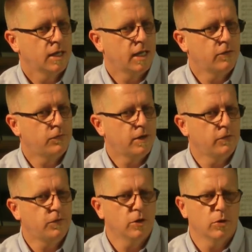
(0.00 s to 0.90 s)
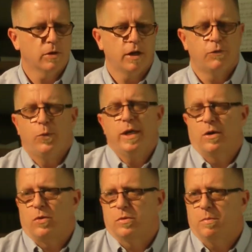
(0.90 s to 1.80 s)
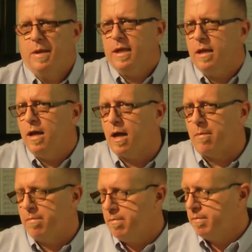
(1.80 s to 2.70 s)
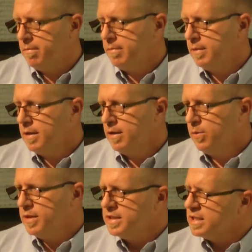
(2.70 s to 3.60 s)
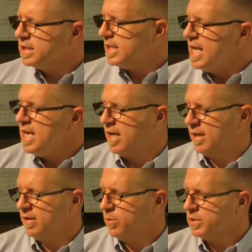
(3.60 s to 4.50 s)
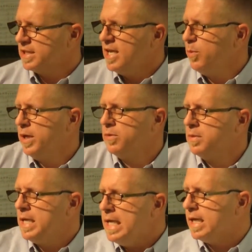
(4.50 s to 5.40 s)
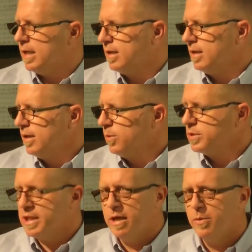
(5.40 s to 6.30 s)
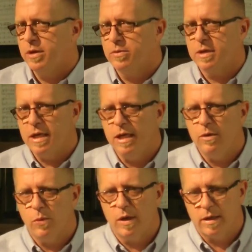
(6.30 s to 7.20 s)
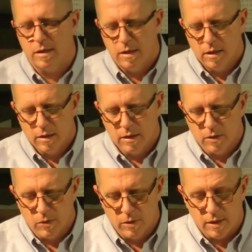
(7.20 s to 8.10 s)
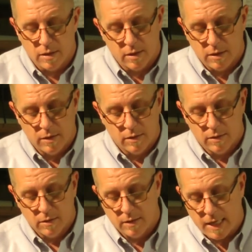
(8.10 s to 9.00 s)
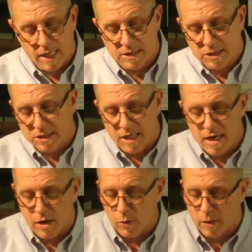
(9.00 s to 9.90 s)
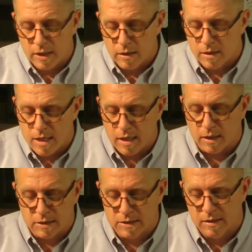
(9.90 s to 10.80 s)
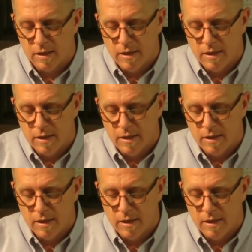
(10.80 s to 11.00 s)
And if, if you don't, if we don't, pick it up. What is it saying? We're saying we don't need it. We're saying we don't need what the Lord has to say or what he thinks.